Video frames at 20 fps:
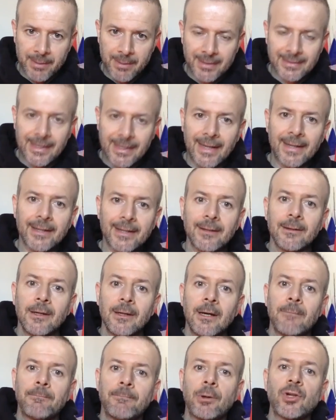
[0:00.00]
or also
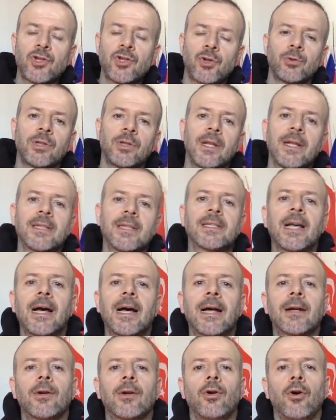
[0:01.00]
for
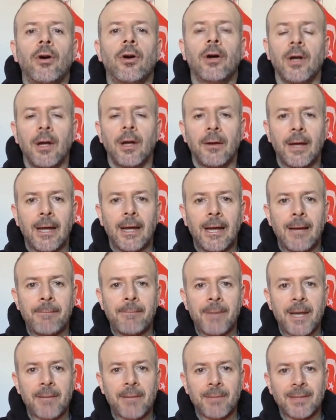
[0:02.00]
repigmentation
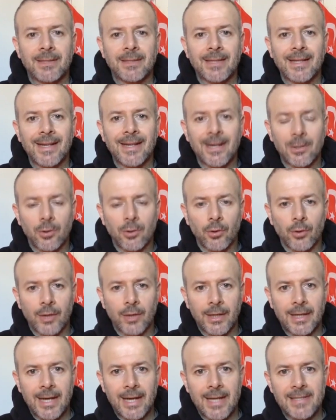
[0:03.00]
purposes, or to
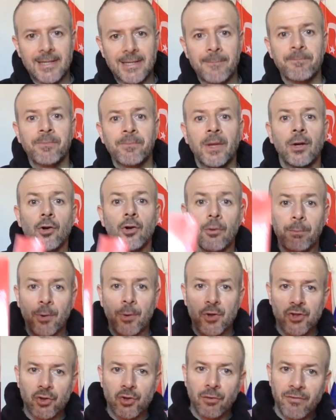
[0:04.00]
keep and maintain
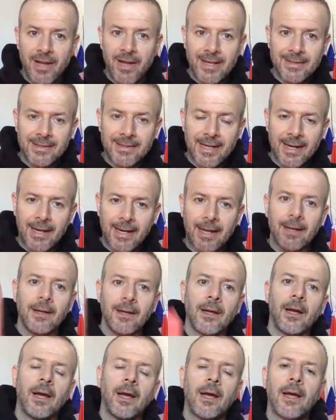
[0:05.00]
color at home.
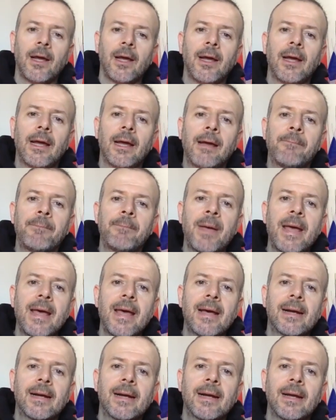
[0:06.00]
I can also
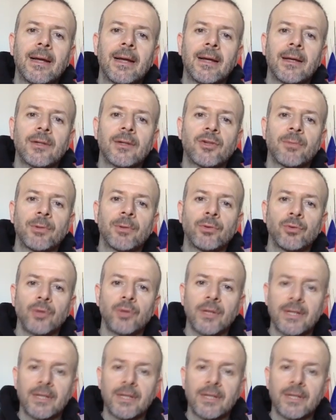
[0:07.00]
sell this, especially in